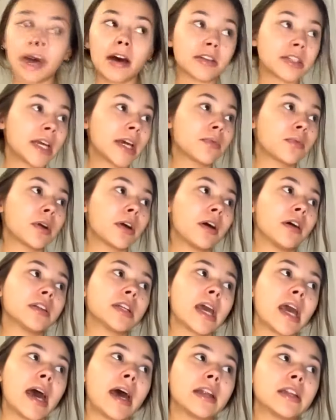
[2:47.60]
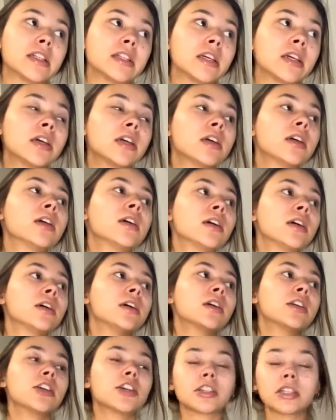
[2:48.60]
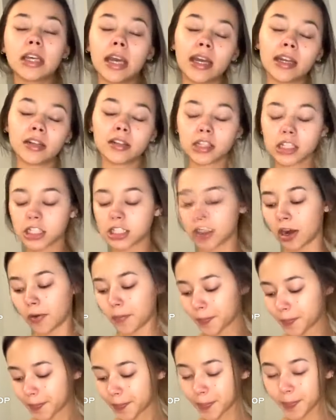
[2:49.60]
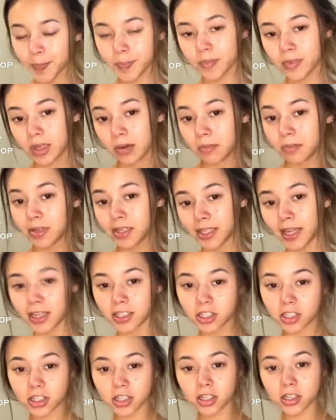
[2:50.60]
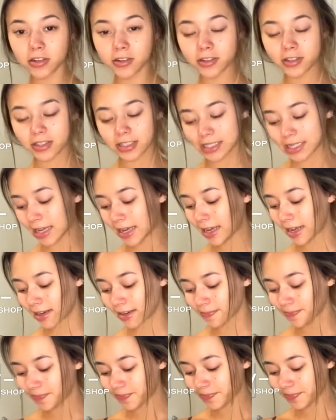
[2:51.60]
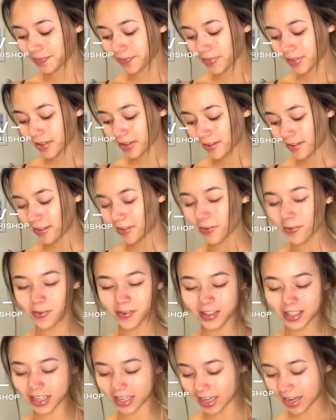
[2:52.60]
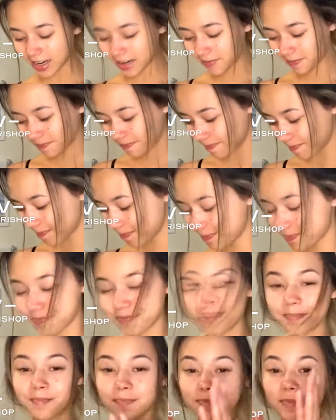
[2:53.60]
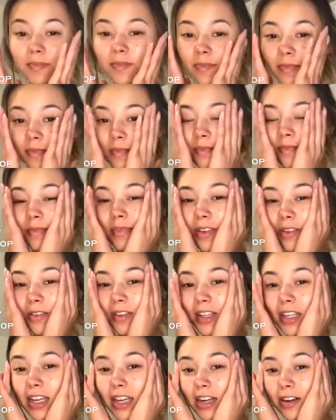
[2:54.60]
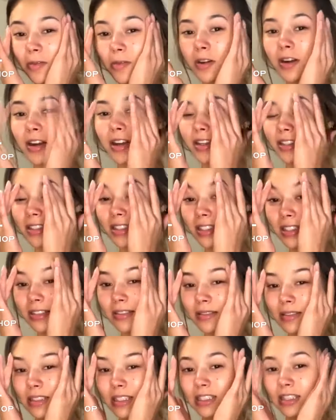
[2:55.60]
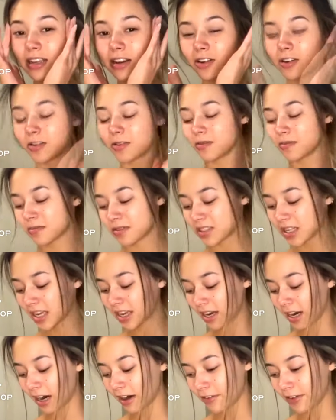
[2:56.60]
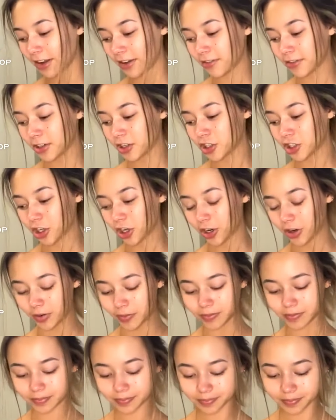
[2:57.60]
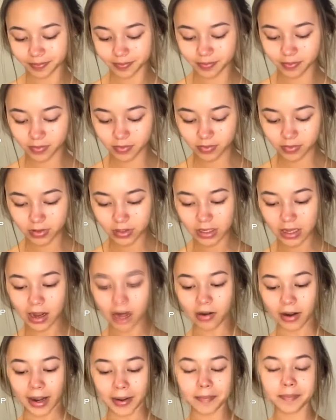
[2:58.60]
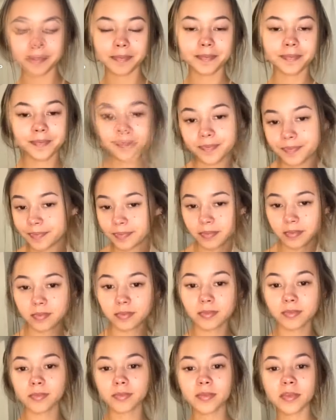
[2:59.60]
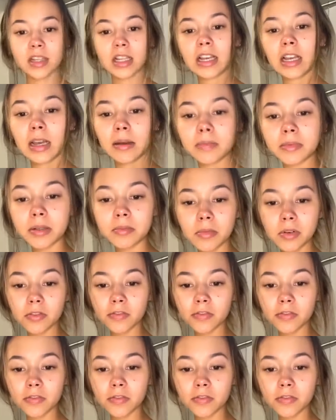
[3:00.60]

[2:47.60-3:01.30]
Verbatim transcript: the outside world, and your skin. So protect your skin. You only get you only get it once. So take care of it for sure. Okay. I'm going